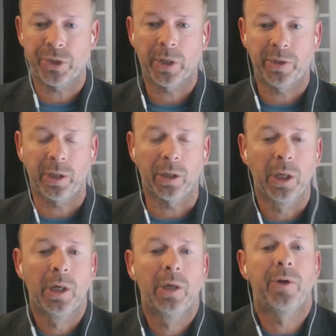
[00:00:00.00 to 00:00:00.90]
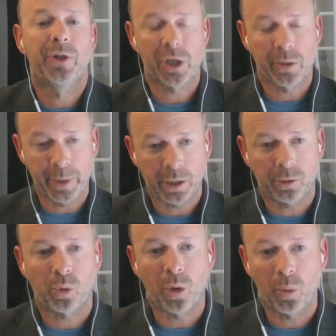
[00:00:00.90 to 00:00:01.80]
So I think there's going to be a
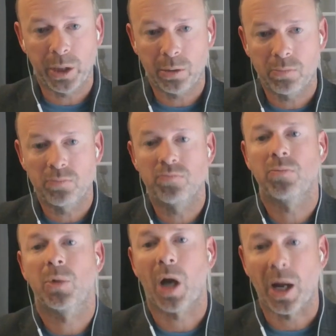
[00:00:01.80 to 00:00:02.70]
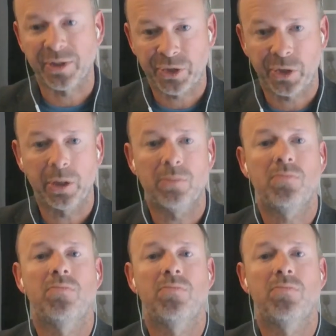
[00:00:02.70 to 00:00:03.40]
growing, constant